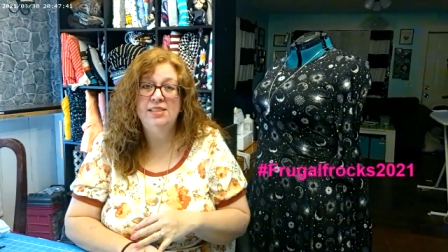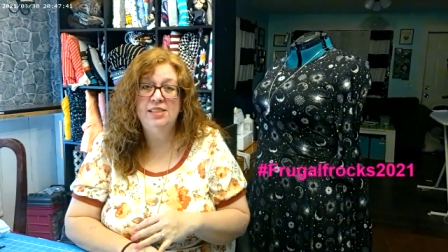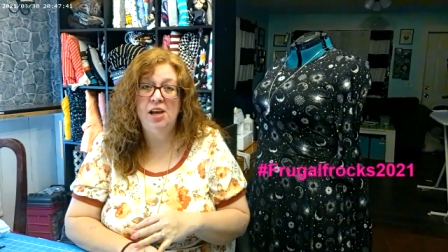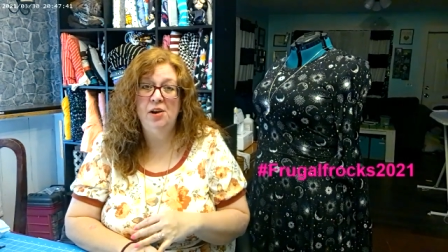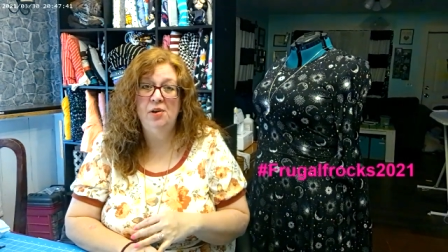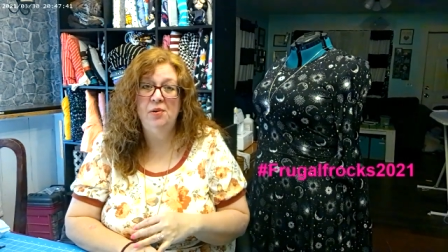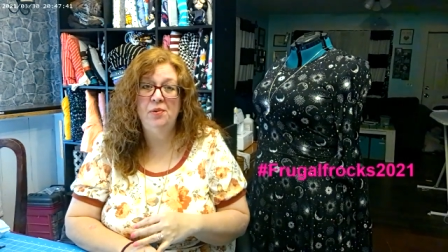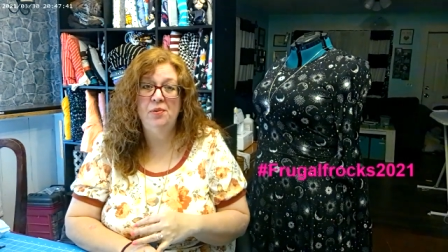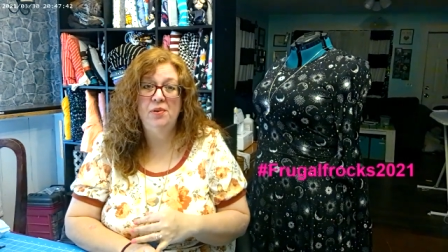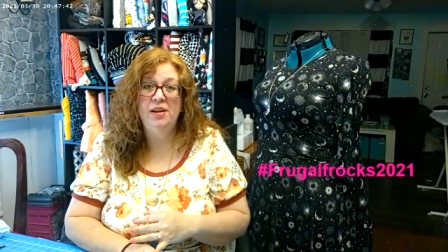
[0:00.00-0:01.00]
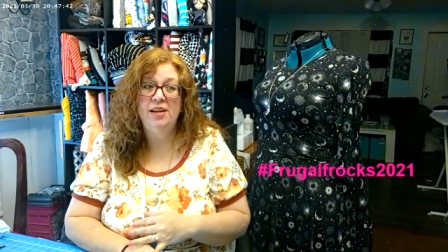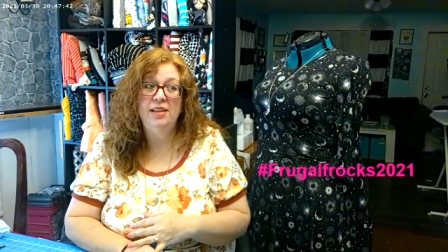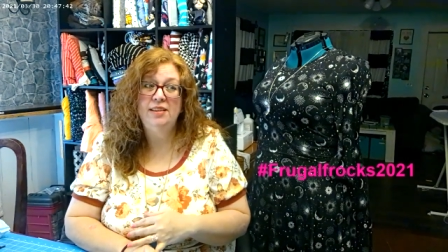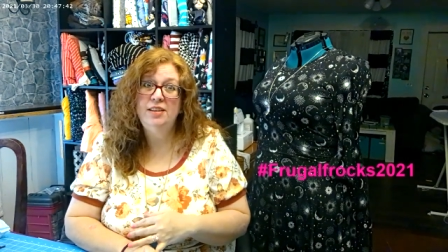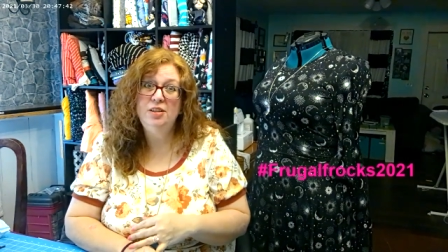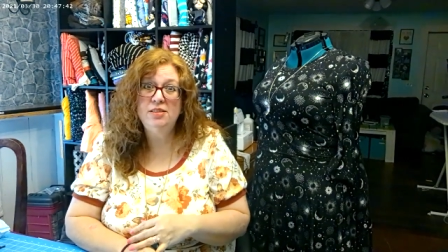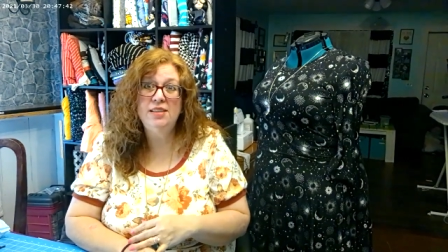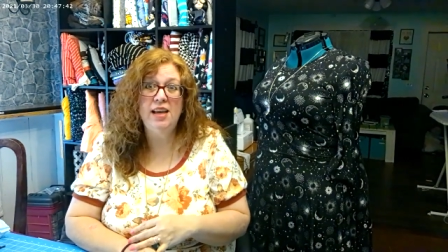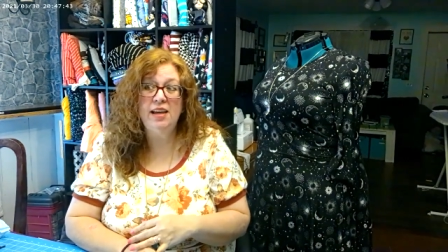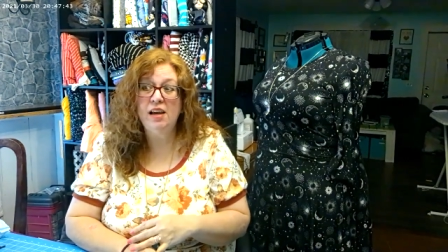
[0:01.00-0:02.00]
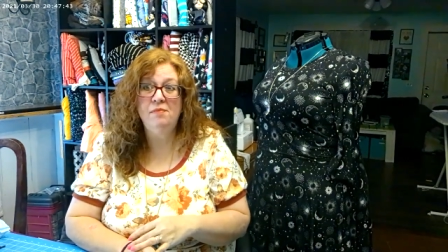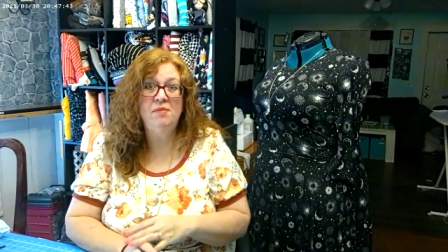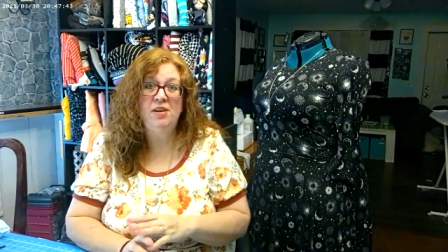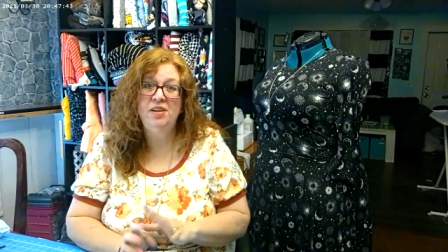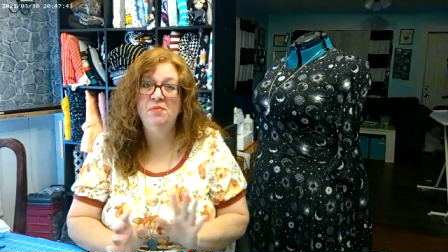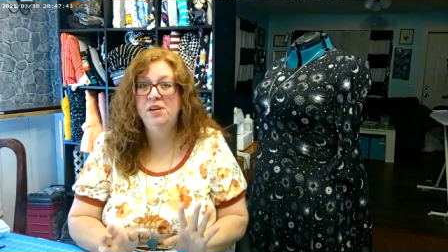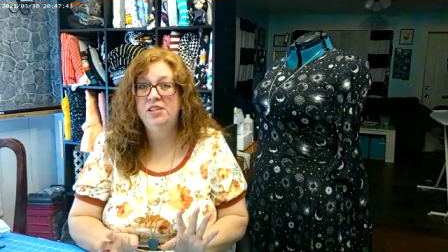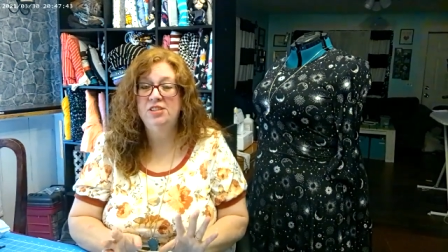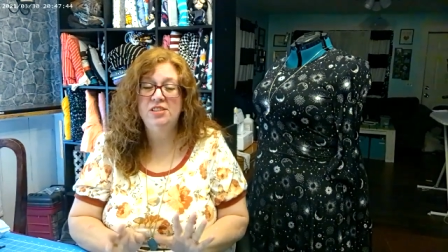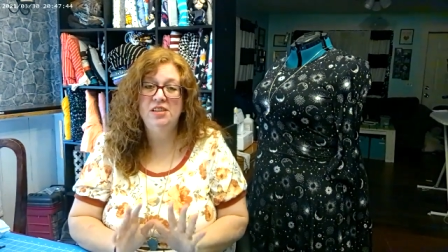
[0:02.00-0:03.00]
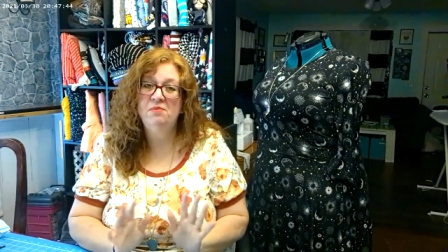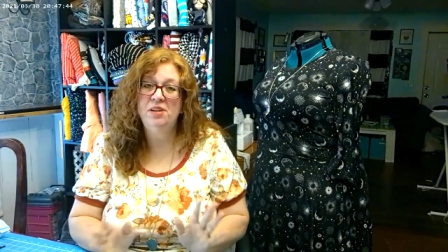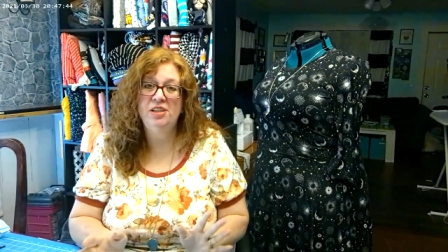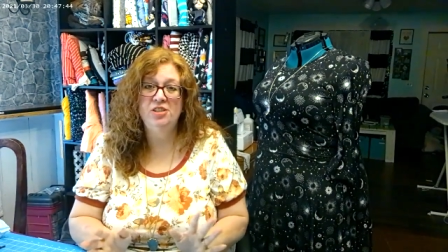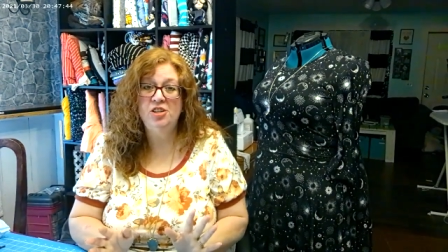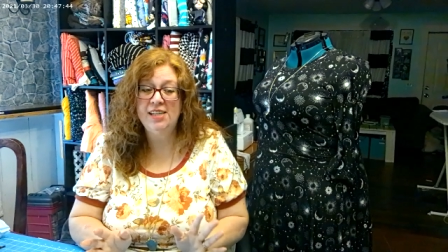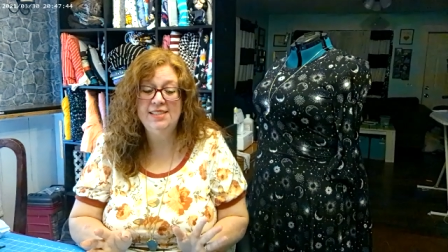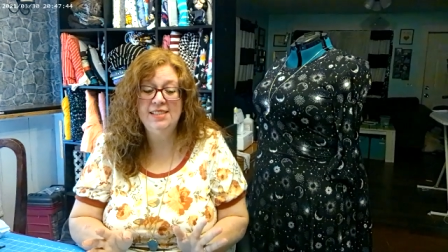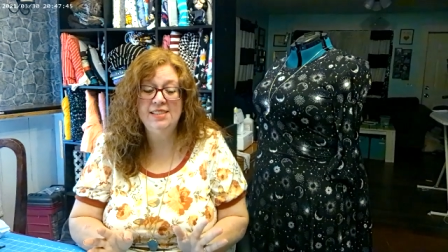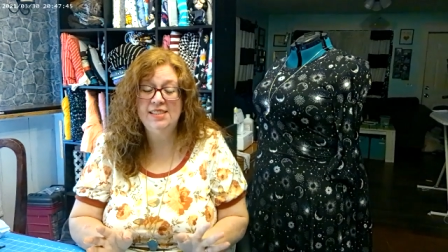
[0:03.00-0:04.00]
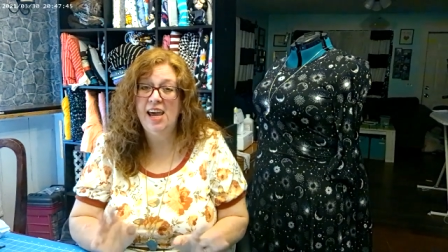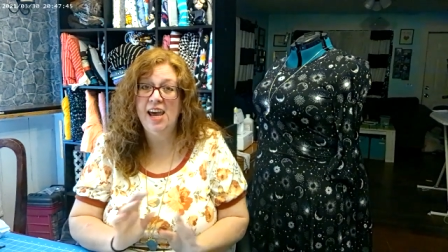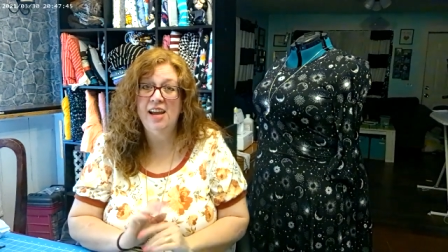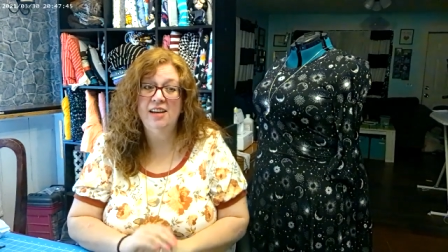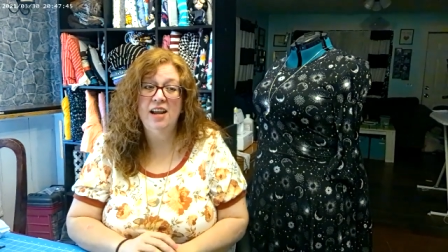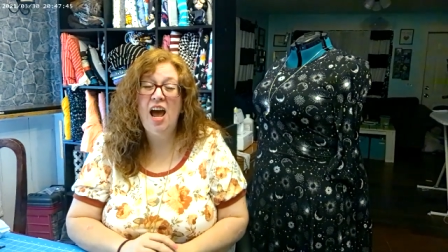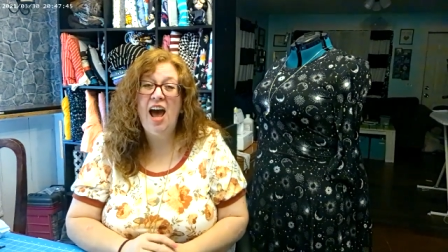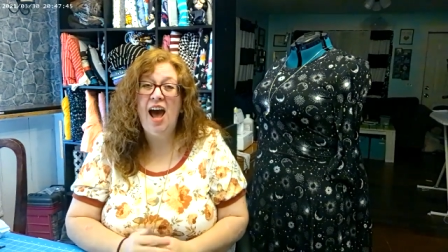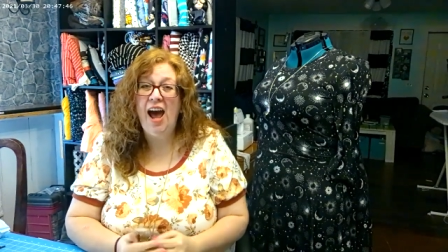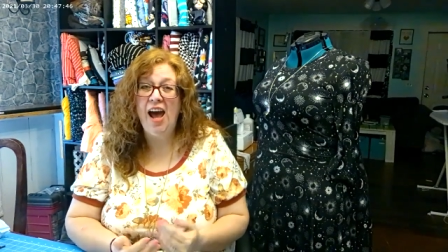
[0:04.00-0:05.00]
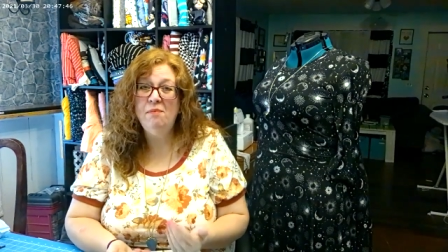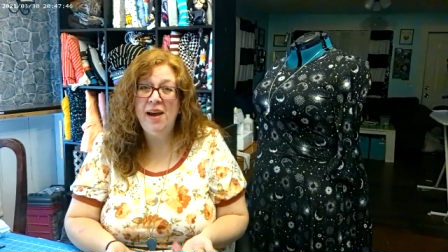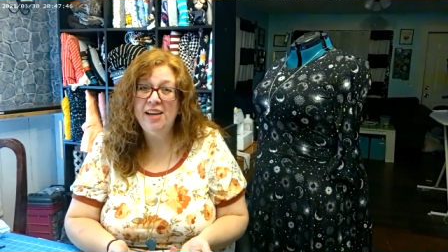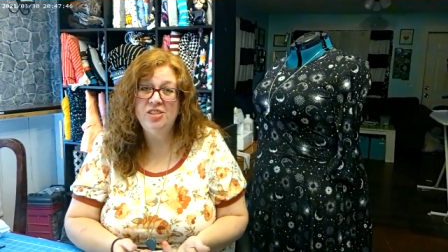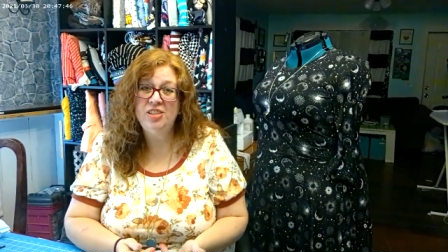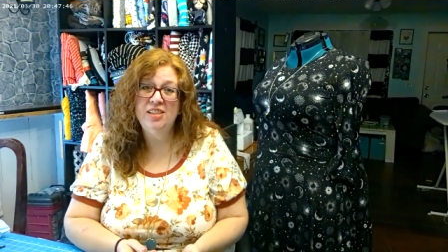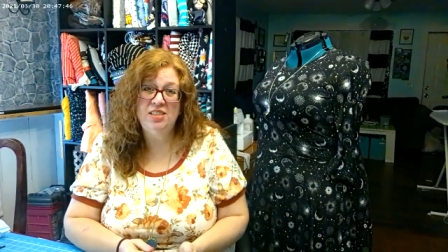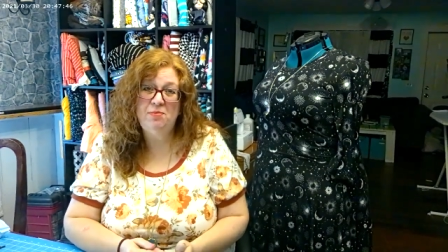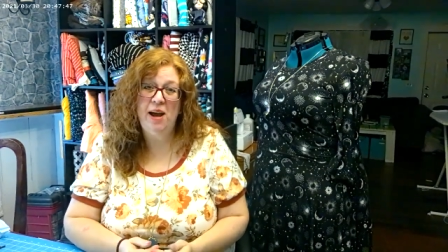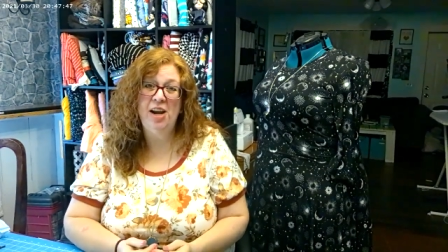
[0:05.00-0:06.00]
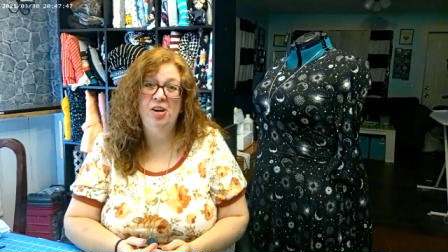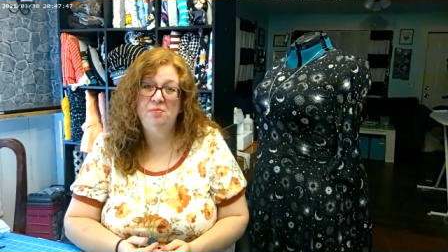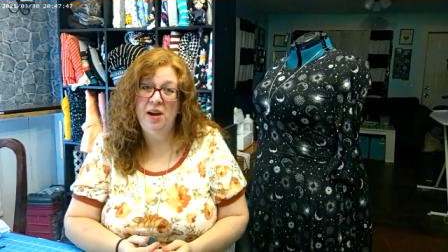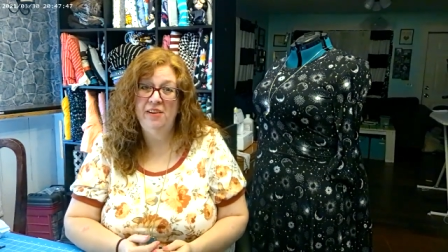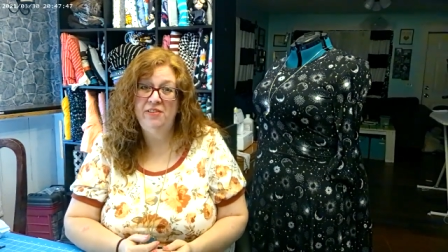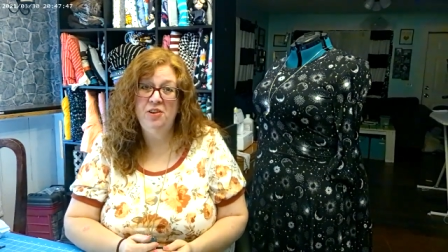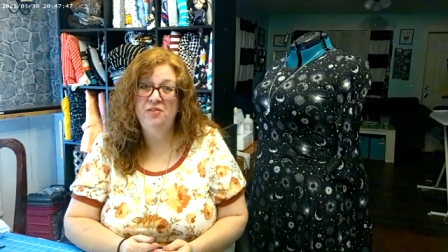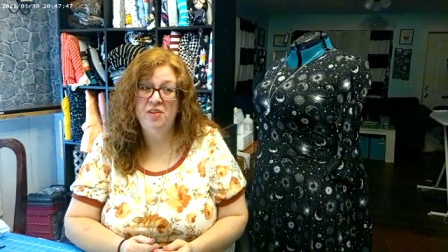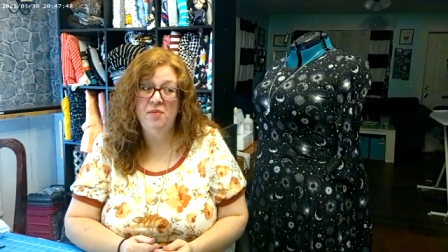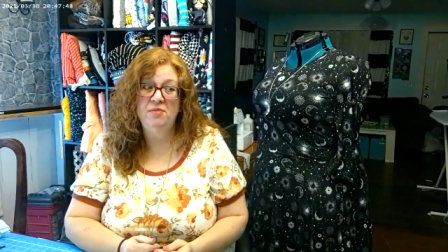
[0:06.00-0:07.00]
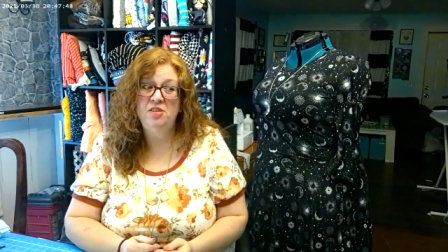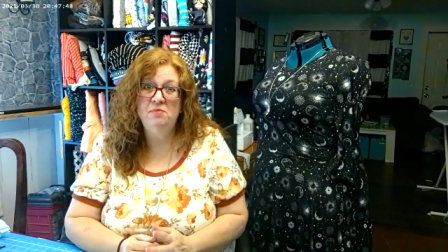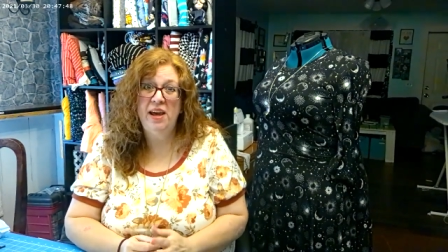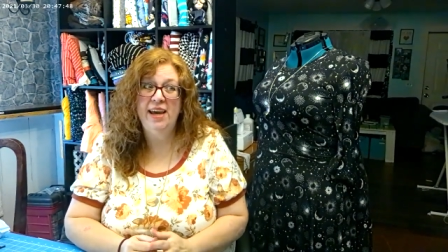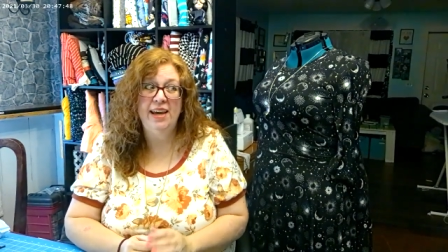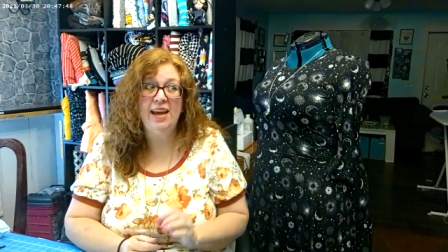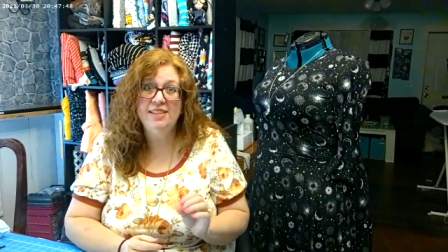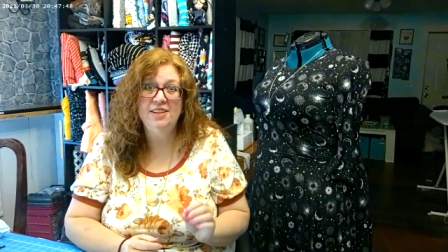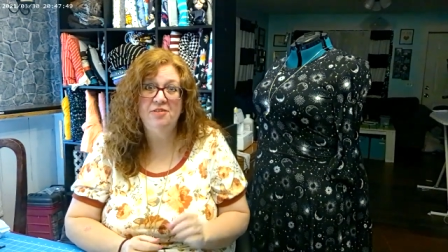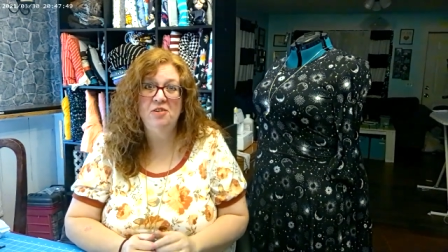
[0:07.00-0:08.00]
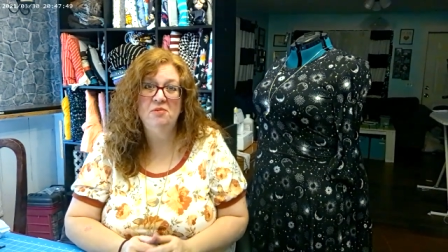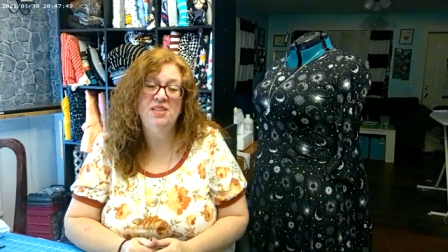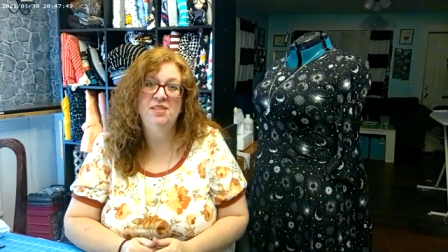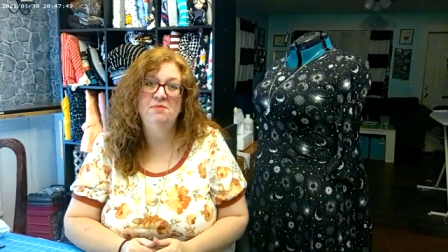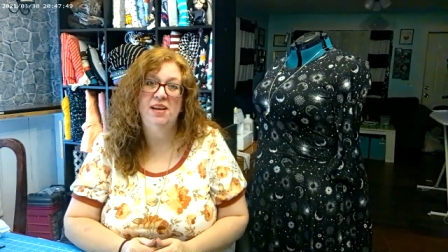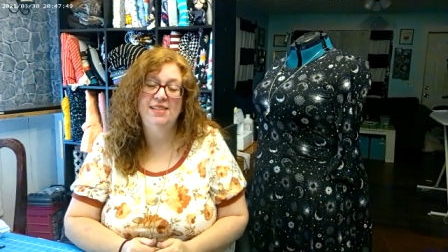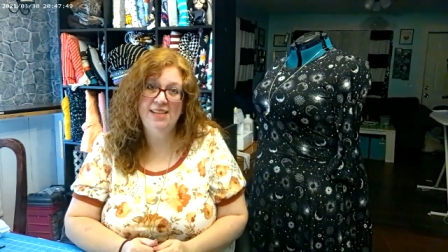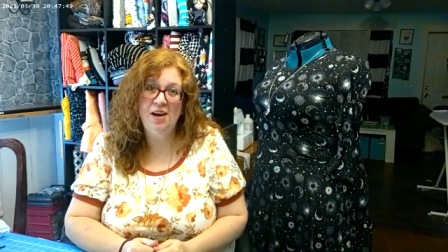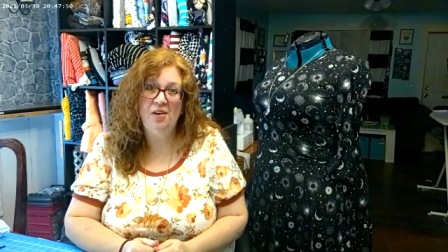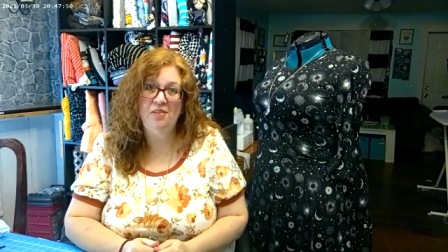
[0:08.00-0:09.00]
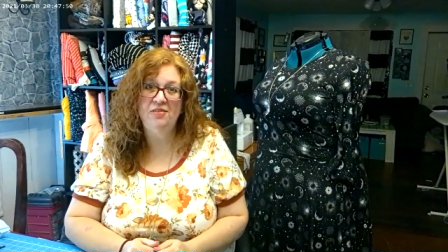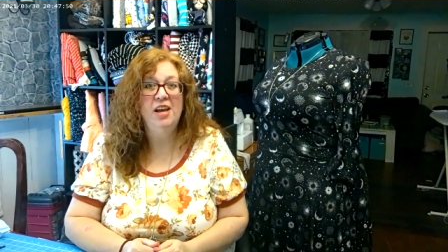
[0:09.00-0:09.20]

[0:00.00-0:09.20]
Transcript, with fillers: So there's like a million pictures and a million dresses and I'm actually inspired by a few of them to make different ones myself.